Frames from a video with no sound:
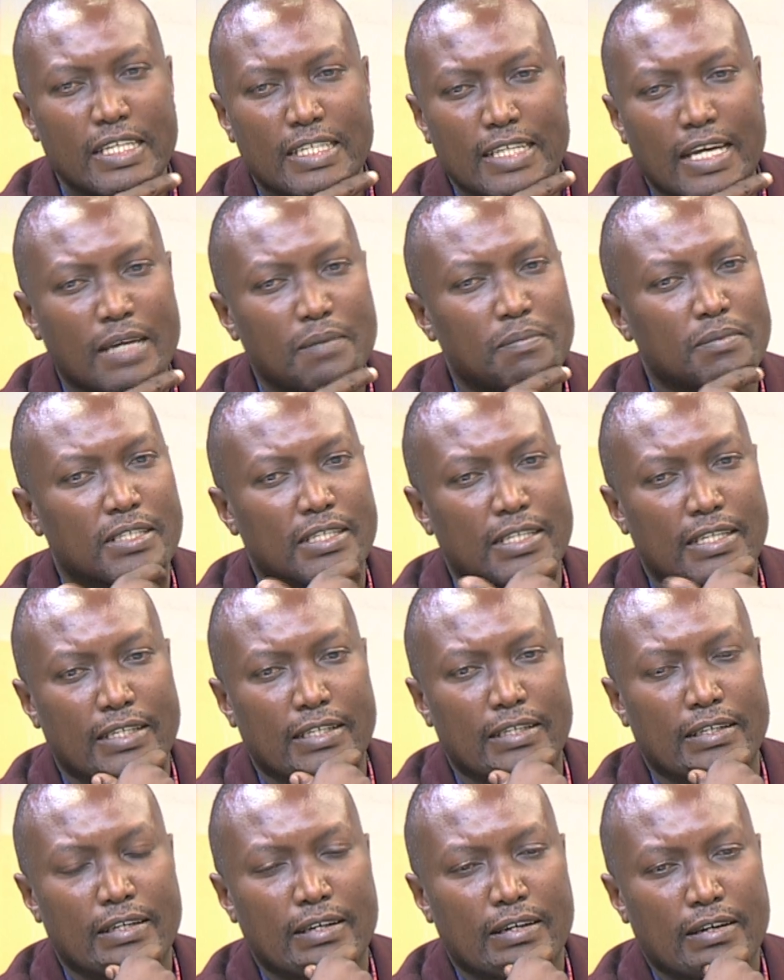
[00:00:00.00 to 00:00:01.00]
times
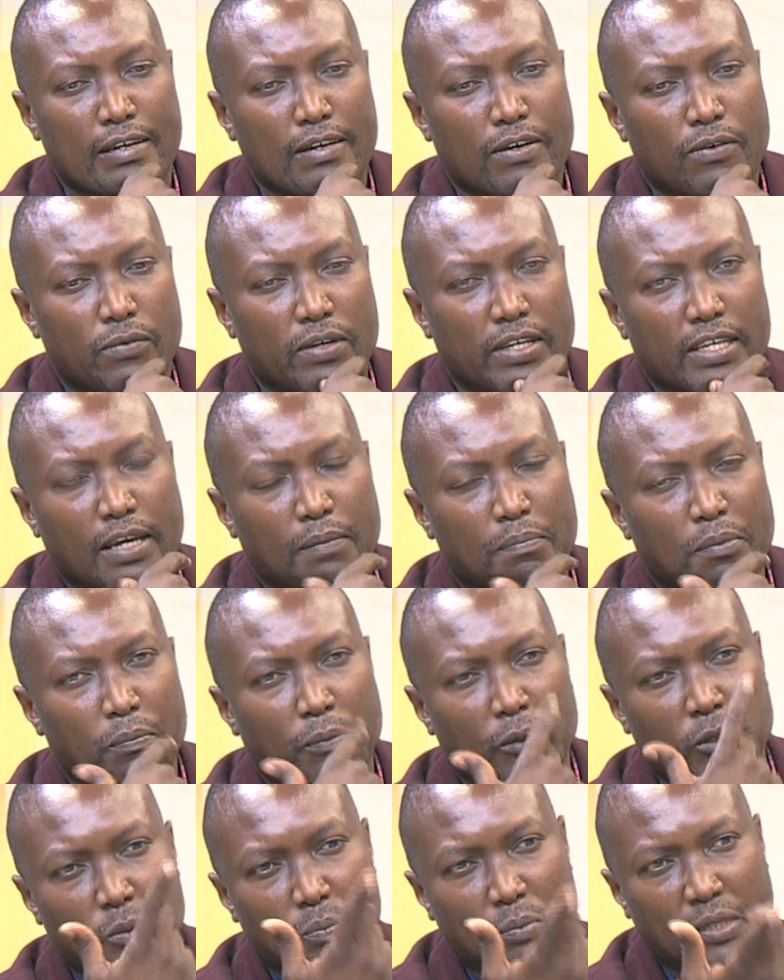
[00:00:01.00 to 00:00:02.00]
we hear
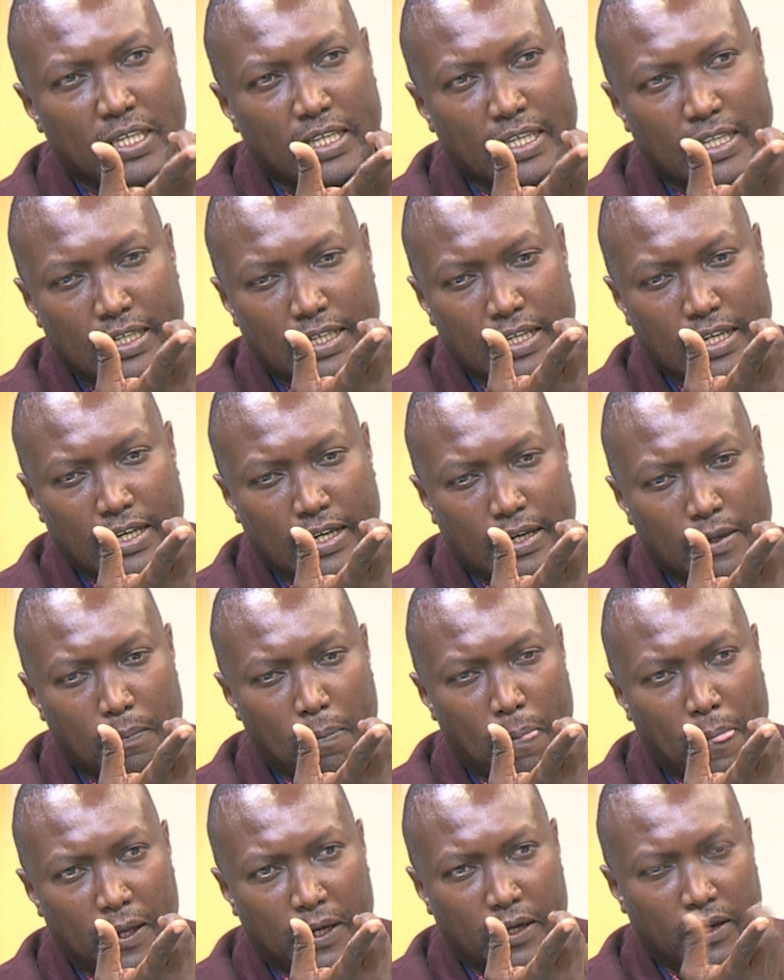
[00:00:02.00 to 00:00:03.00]
people speak
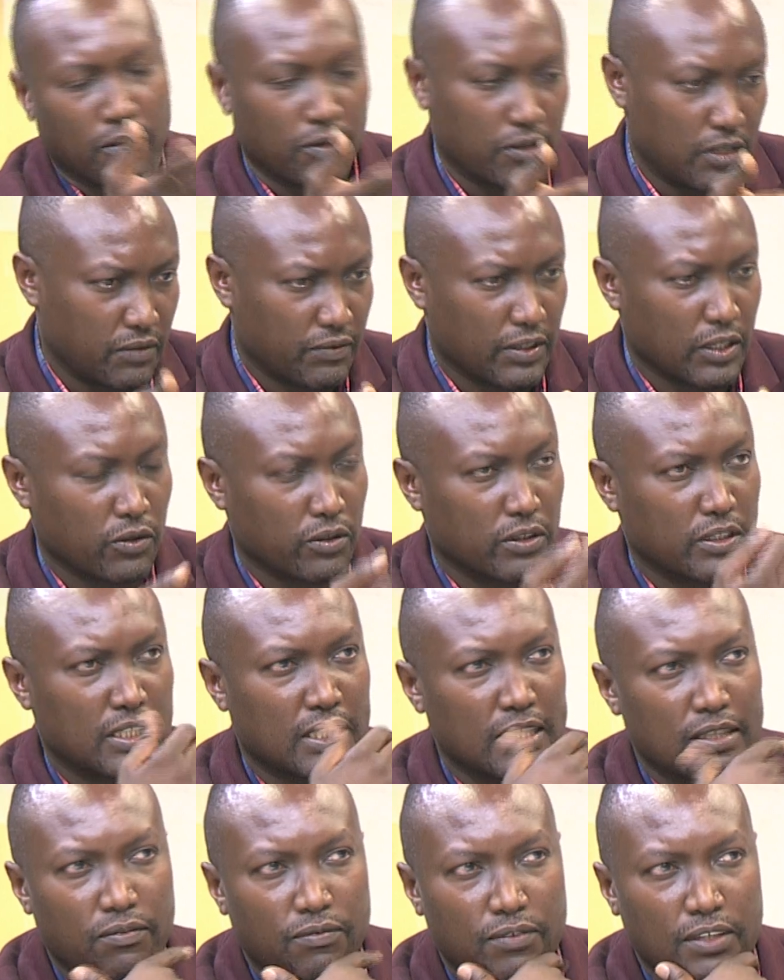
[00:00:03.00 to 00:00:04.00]
or even on
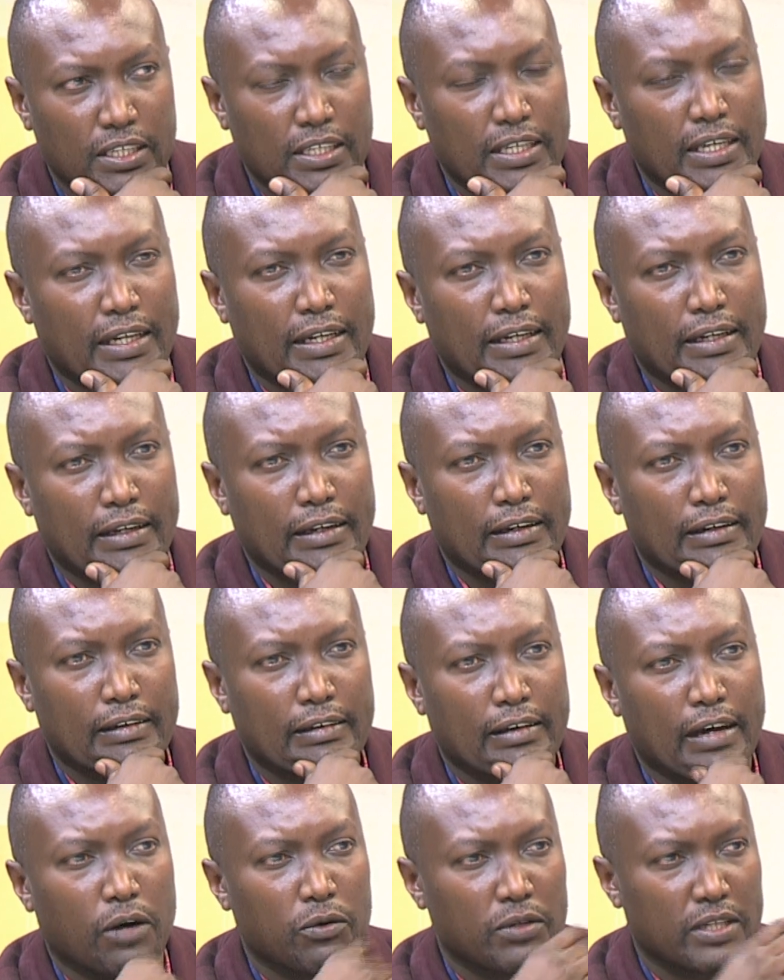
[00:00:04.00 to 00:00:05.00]
TV and
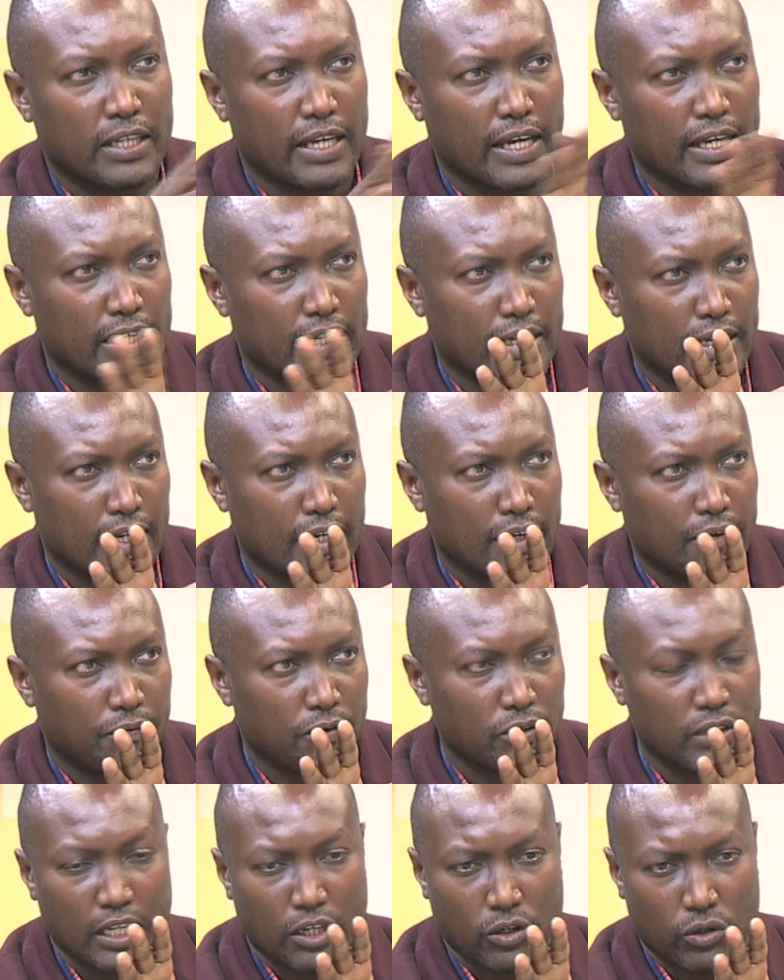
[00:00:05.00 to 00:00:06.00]
out there in
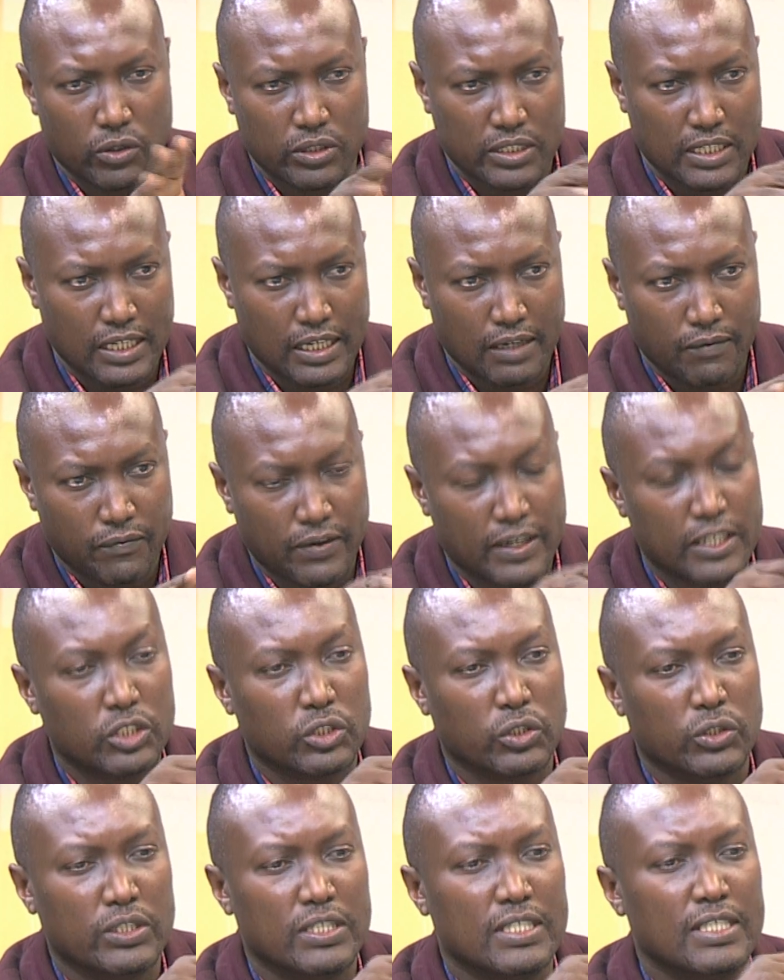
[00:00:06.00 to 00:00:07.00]
funerals and in
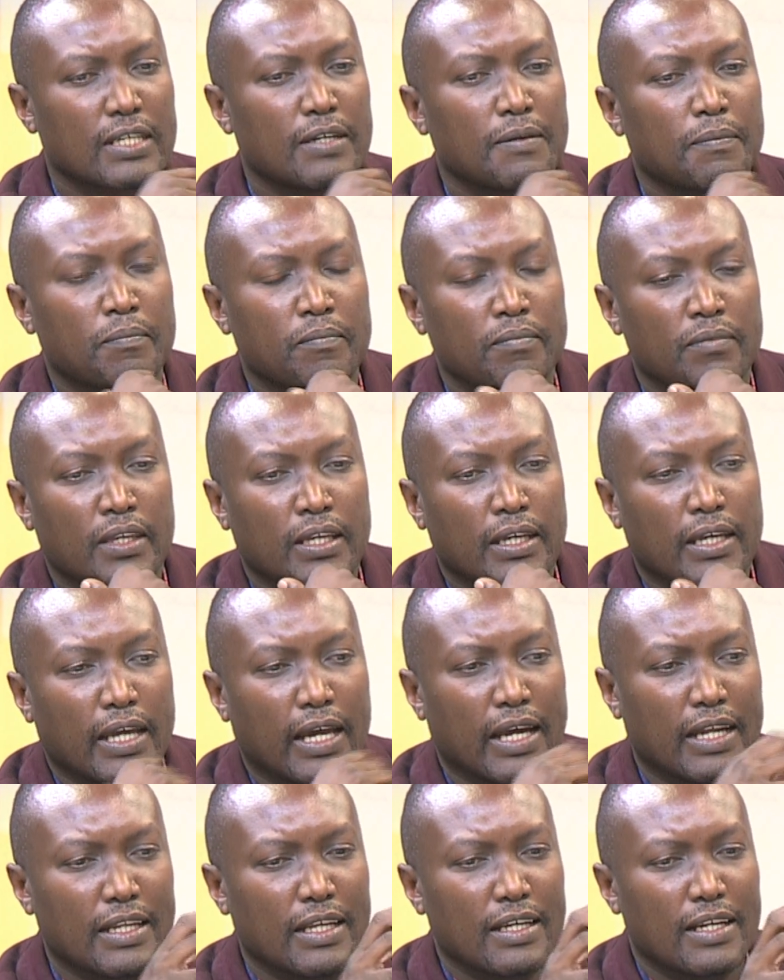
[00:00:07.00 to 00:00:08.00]
functions.
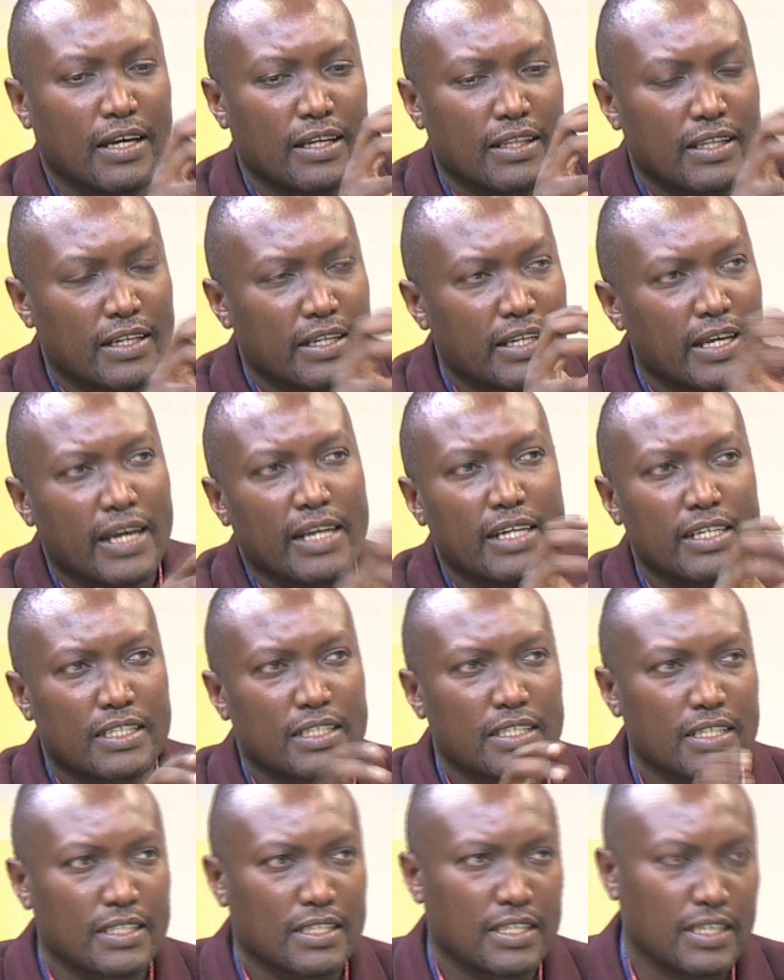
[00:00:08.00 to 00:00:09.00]
And the
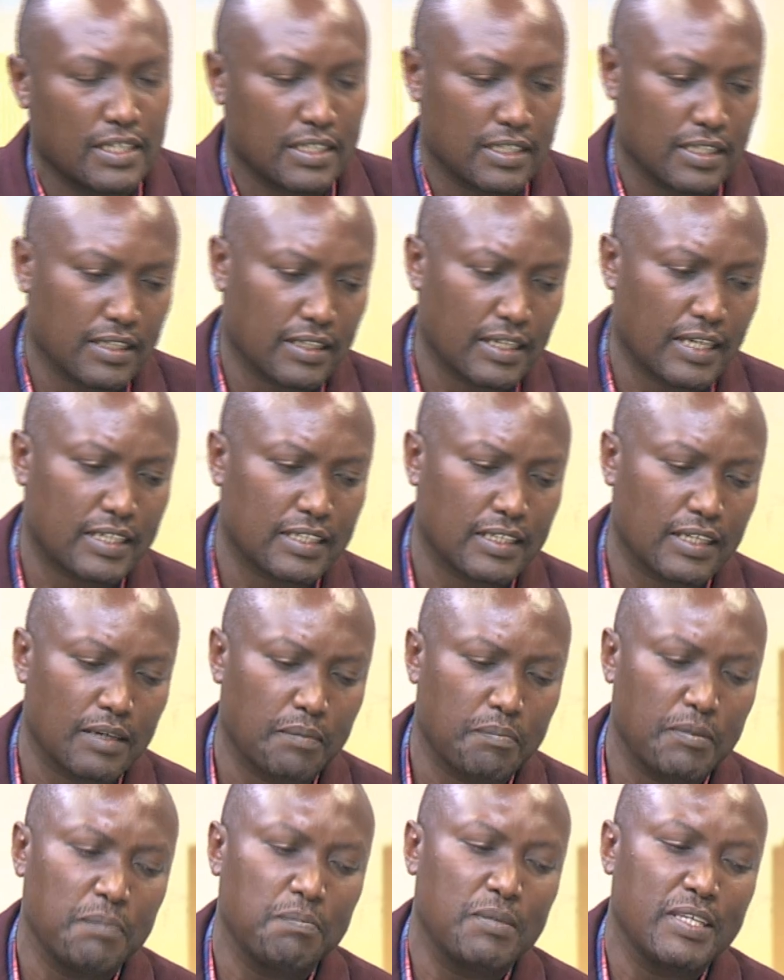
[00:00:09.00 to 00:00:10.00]
reality is this, that
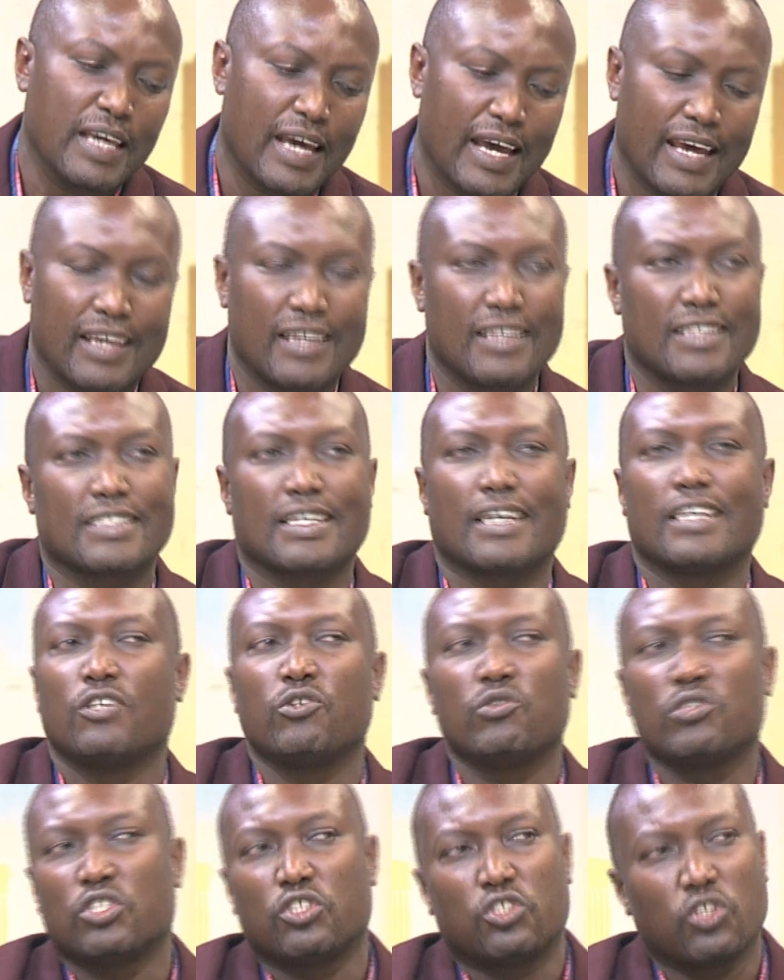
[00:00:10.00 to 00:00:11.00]
BBI is a
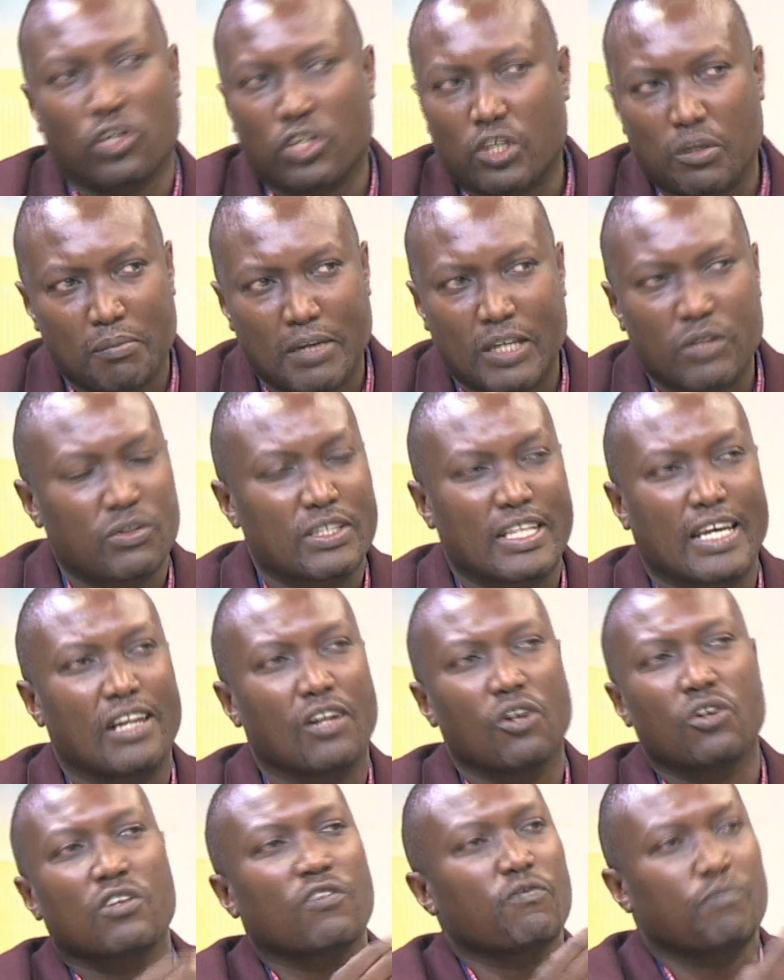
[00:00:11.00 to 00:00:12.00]
huge document with a
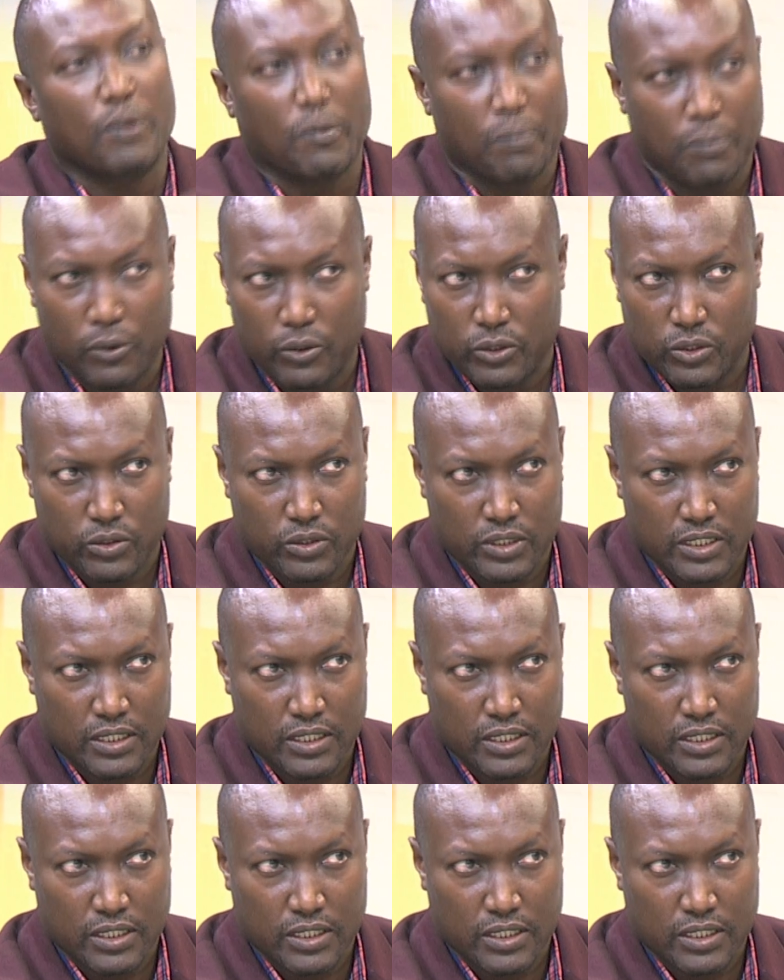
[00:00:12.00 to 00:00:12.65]
lot of proposals,